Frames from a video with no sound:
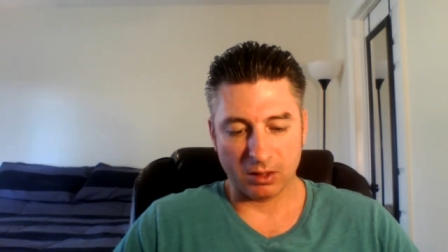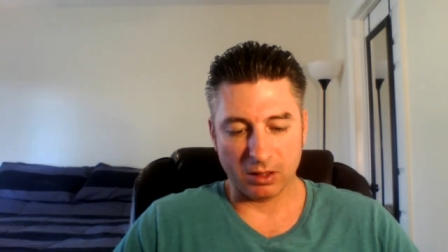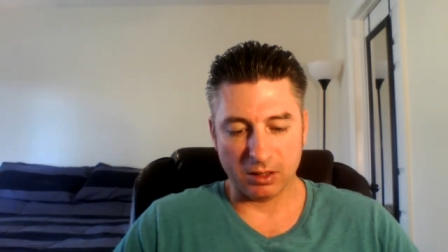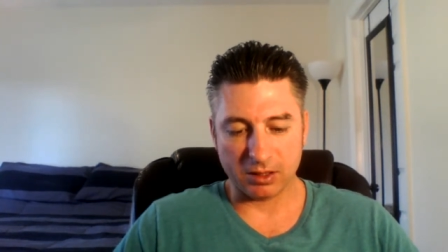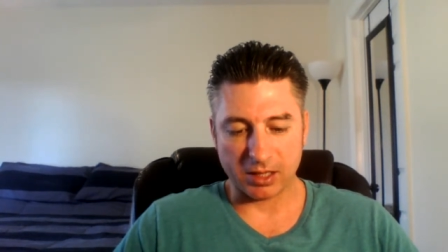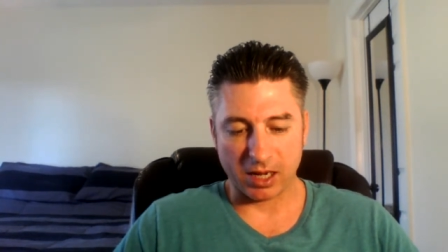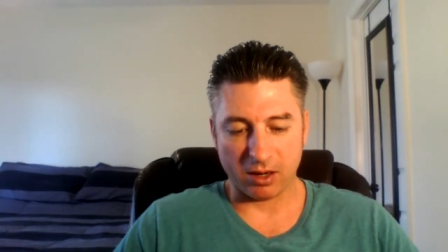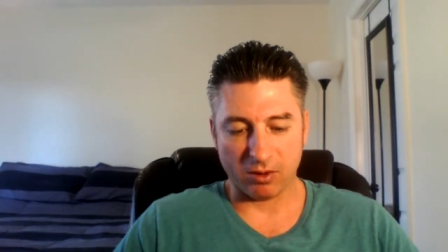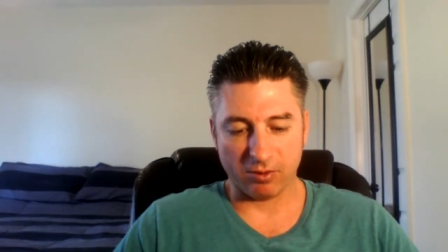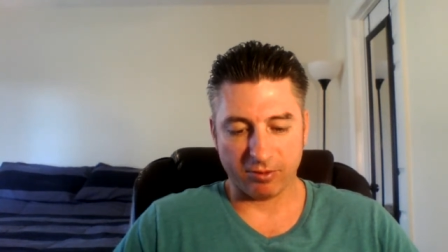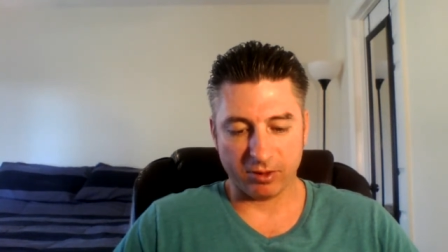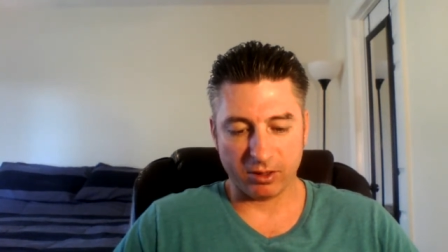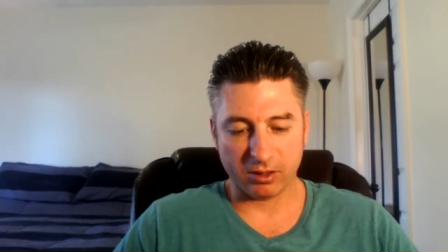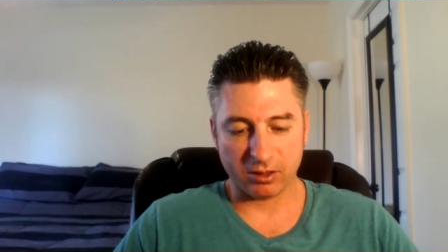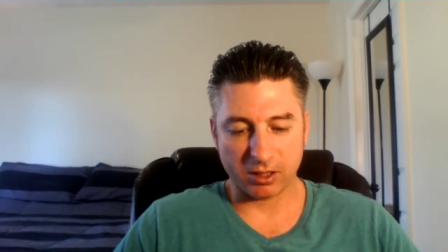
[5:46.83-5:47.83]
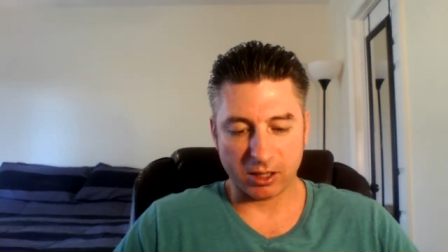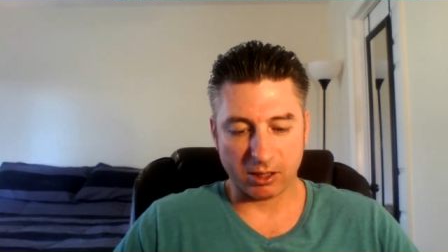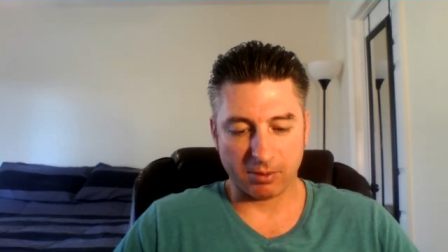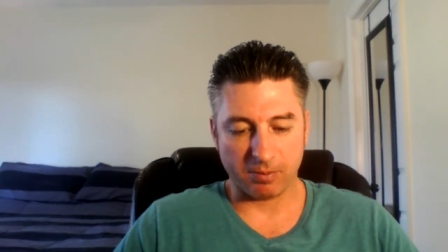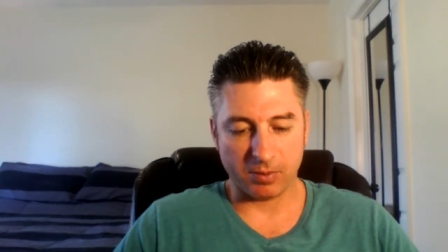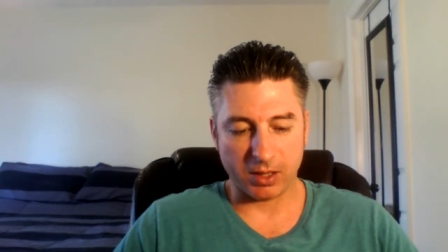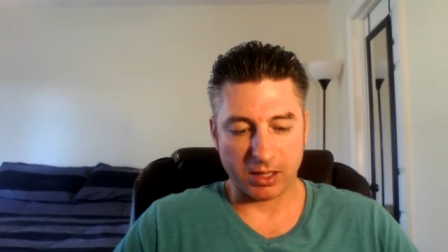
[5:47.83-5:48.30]
Is that over the
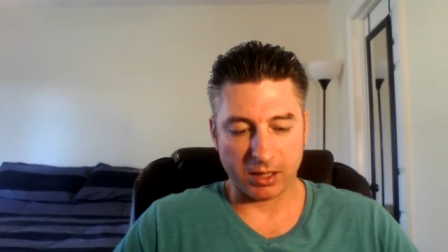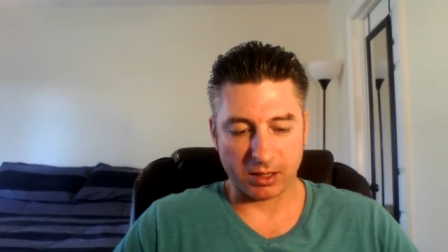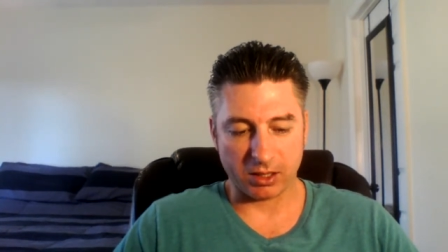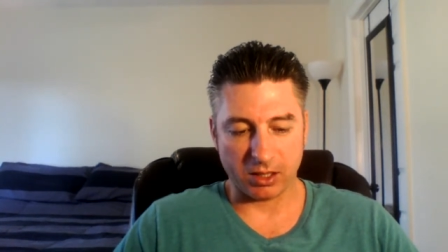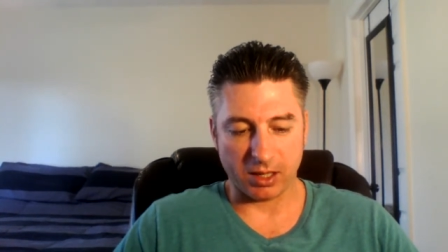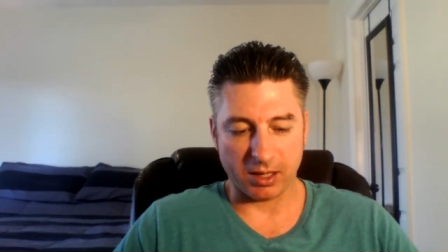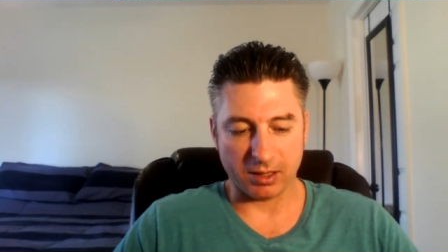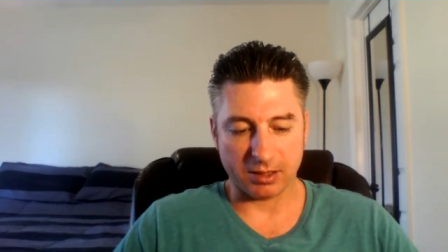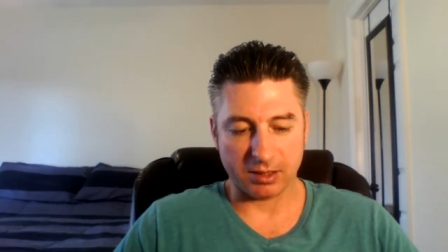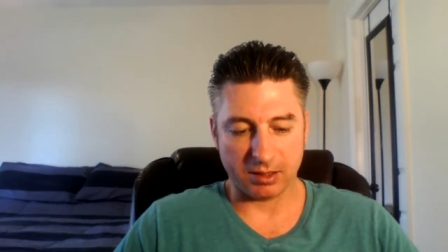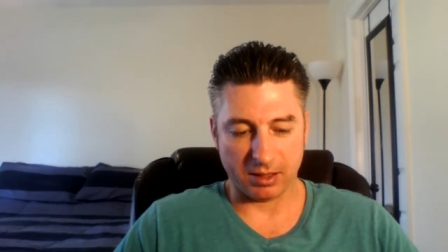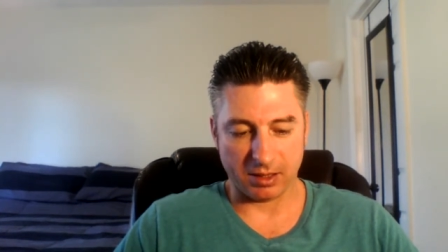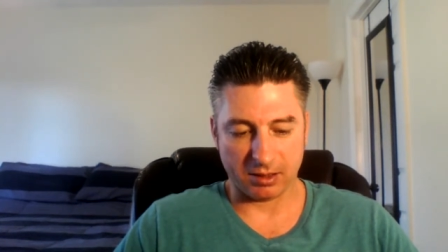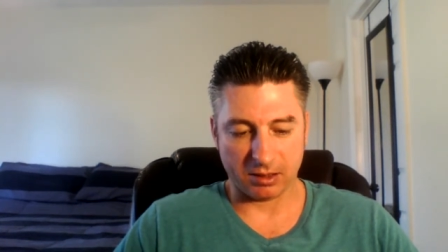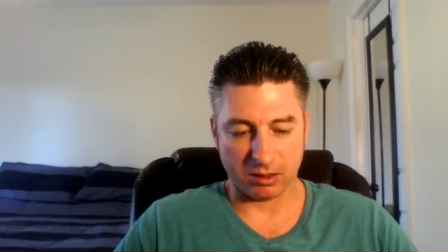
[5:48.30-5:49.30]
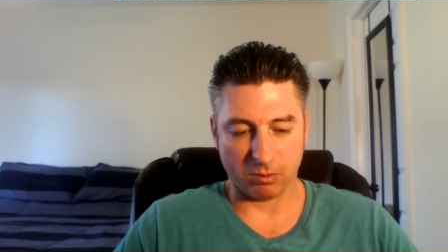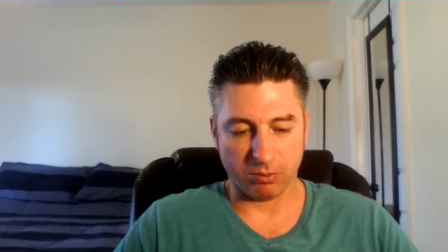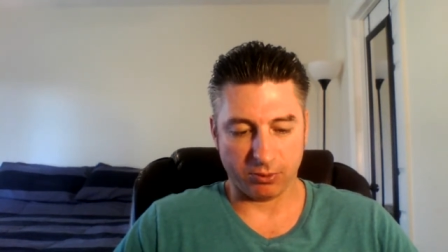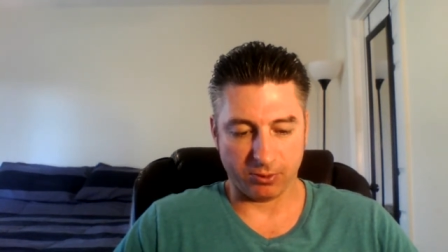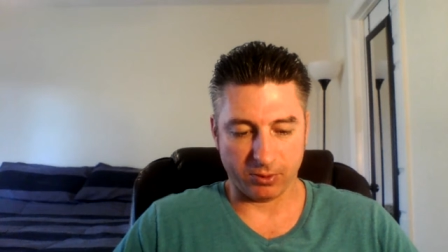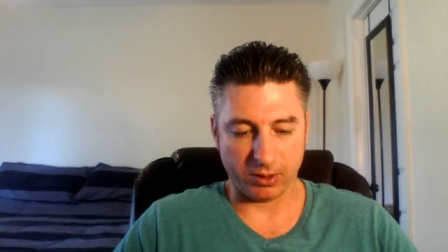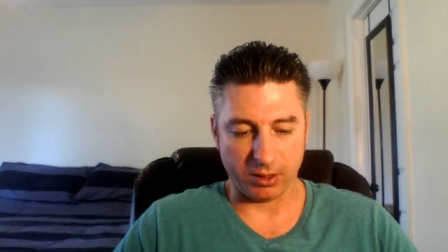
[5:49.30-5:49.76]
top? Heck yes, that's the
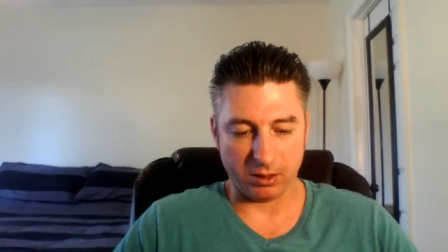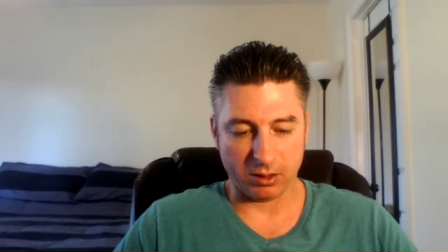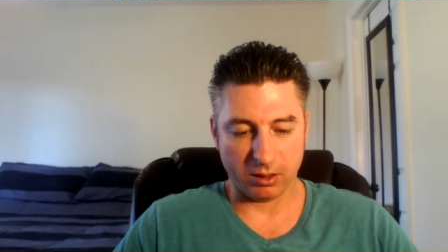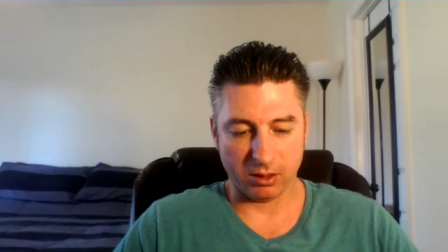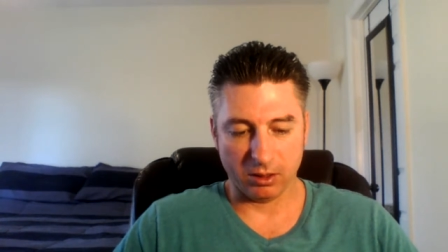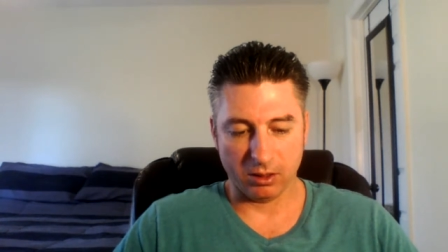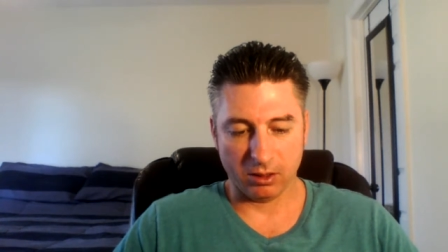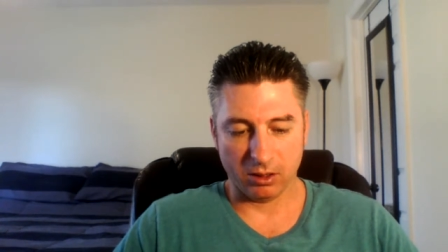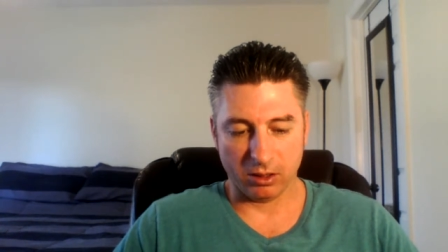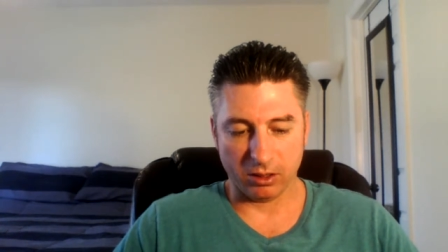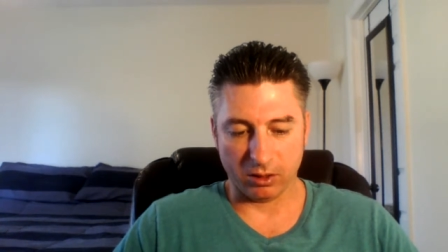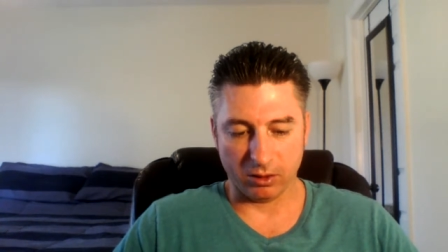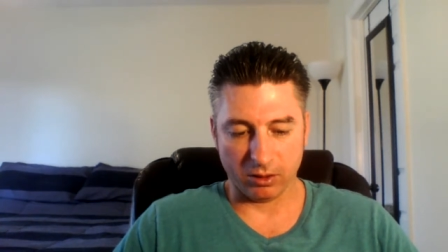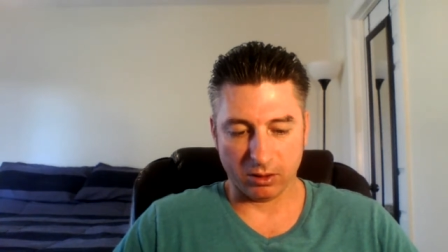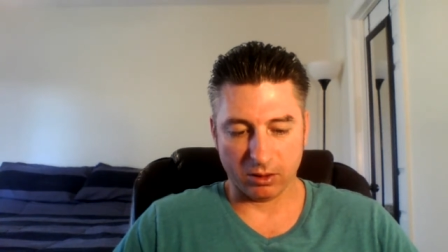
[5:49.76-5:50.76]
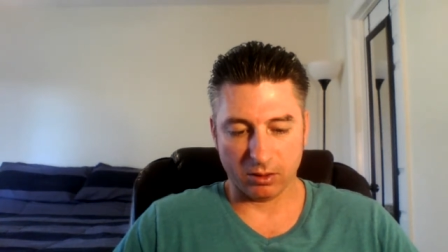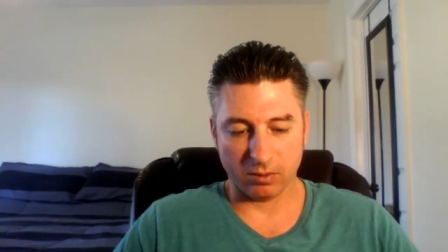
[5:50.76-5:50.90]
point. They'll